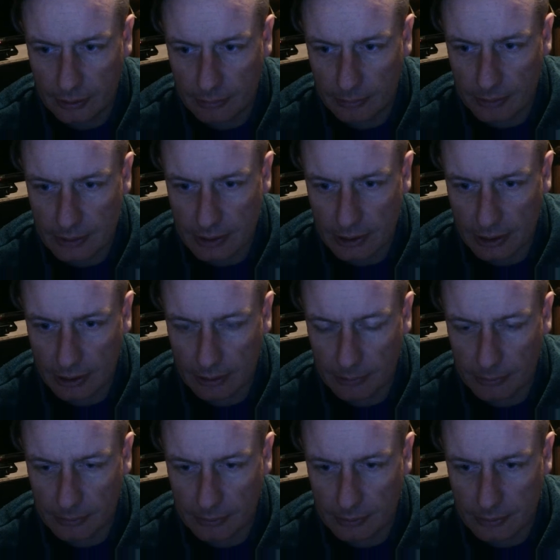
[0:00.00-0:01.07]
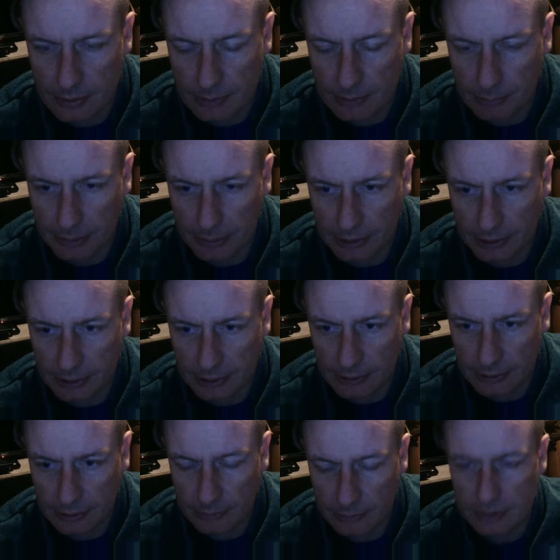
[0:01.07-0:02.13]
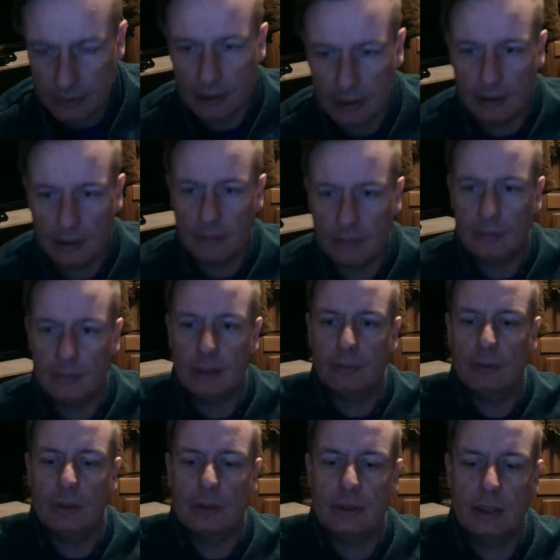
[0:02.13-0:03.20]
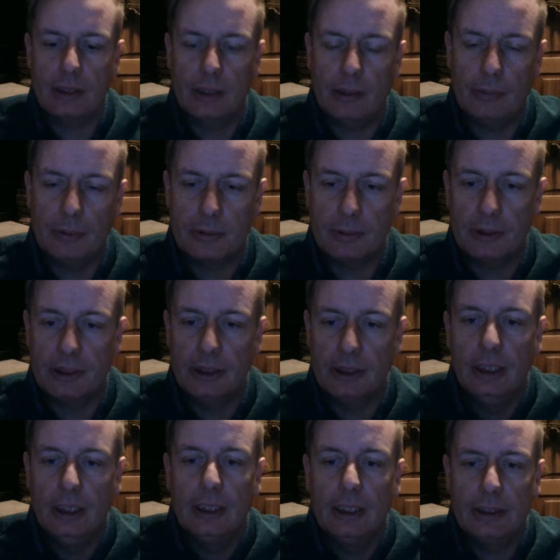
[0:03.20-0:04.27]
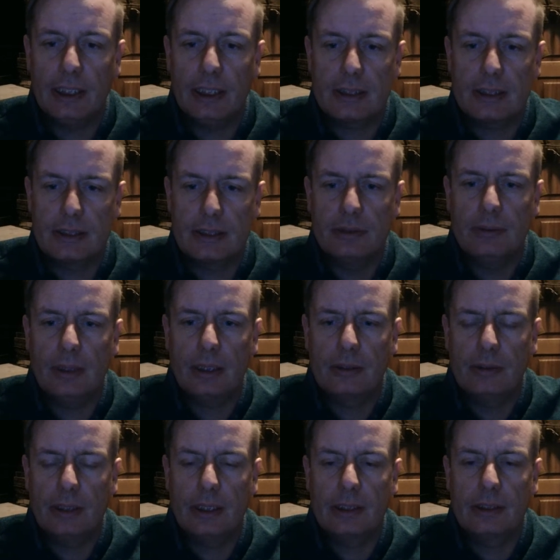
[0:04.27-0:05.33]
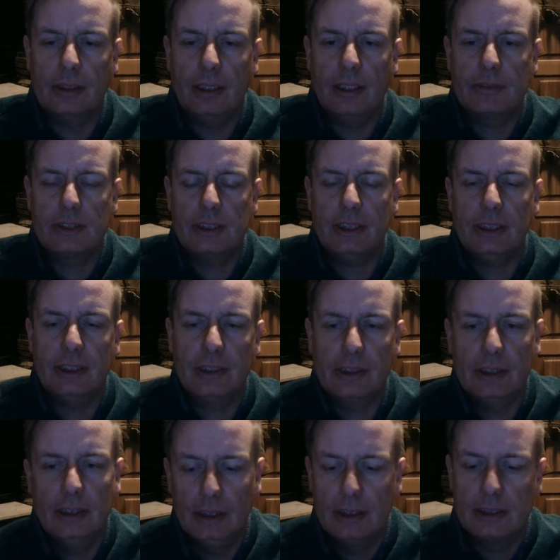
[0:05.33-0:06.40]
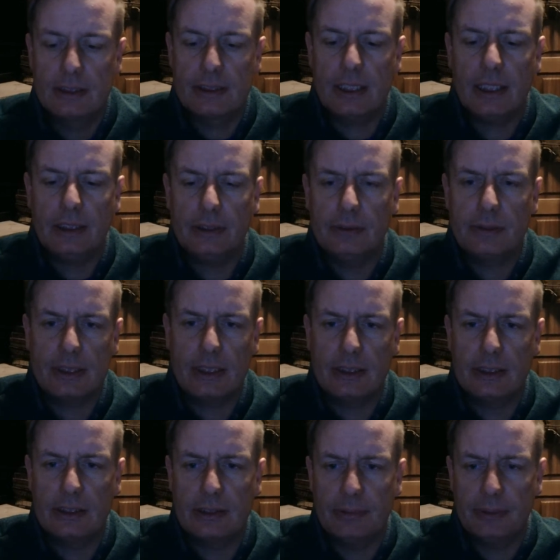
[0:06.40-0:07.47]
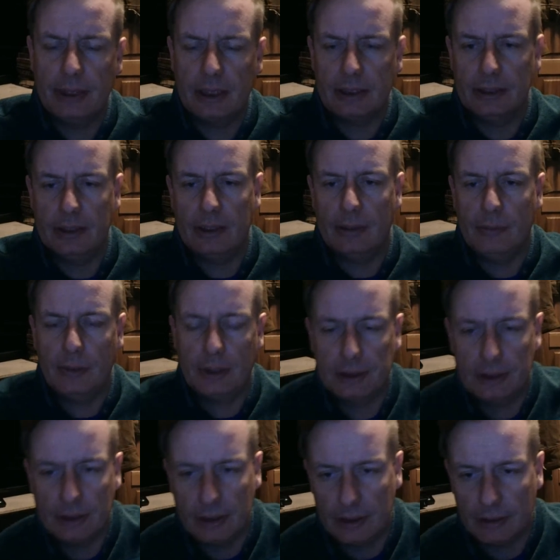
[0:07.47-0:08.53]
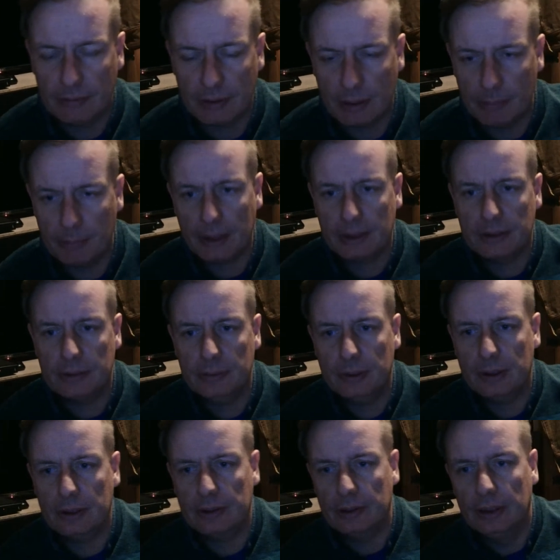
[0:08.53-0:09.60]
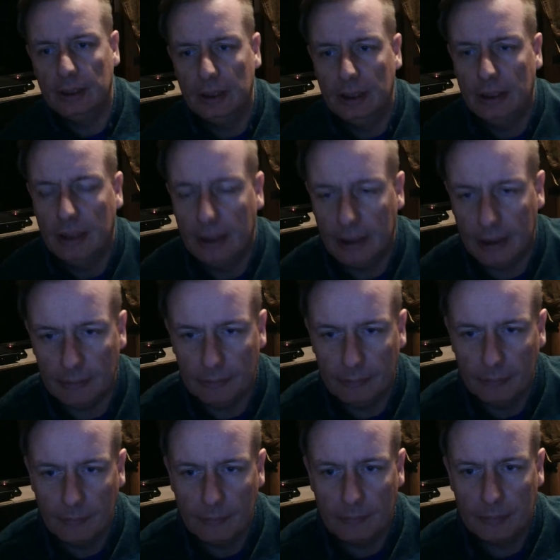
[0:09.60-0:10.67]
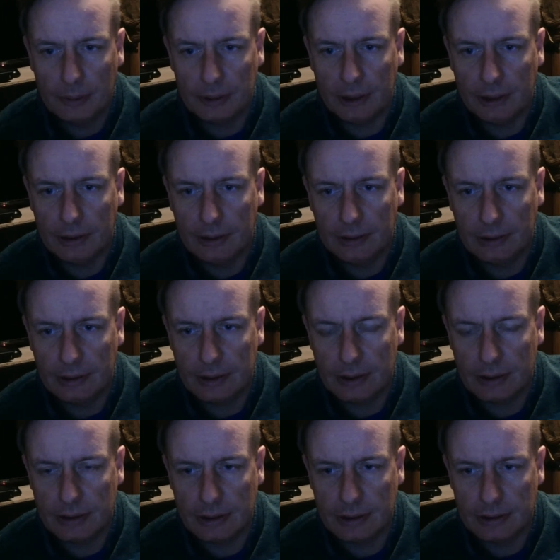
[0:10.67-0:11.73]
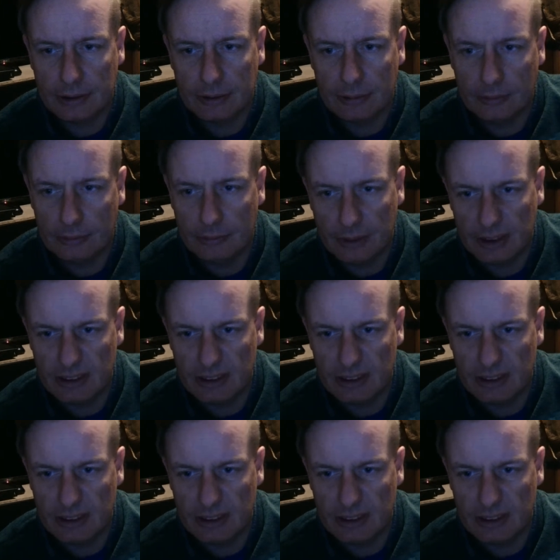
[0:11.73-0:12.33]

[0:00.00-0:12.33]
It was an armorer's bench. It was an armorer's bench. Yes, you are correct. I have seen it. Stan, you sent it to me actually, and I watched it. I never got back to you on it. But yeah, it's a good